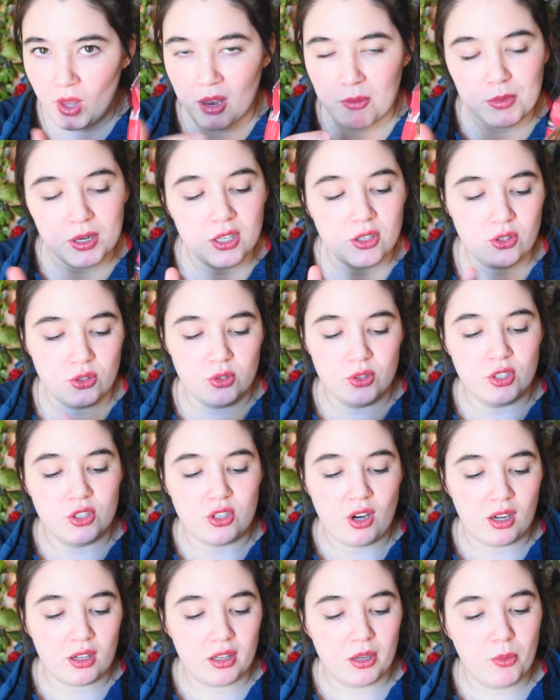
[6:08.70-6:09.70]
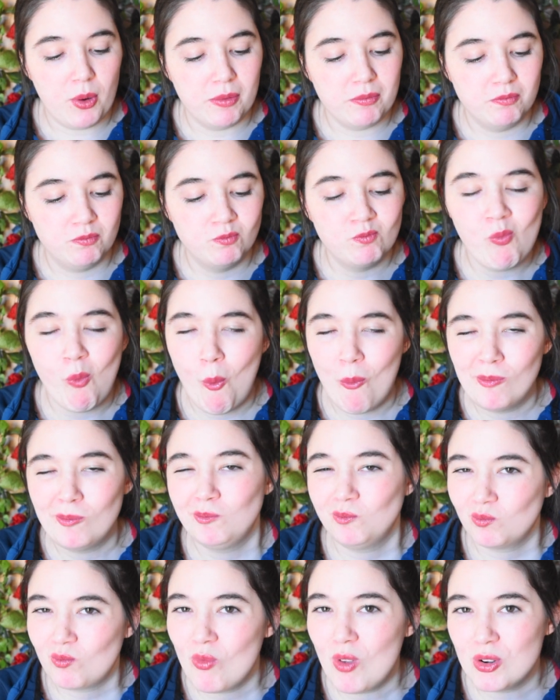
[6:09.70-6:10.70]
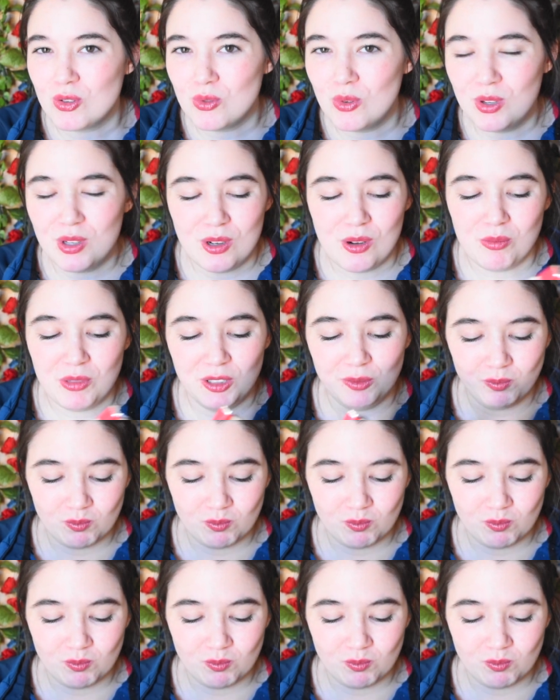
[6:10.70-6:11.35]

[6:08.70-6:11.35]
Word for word: I'm gonna do the chocolate one. That's really yummy.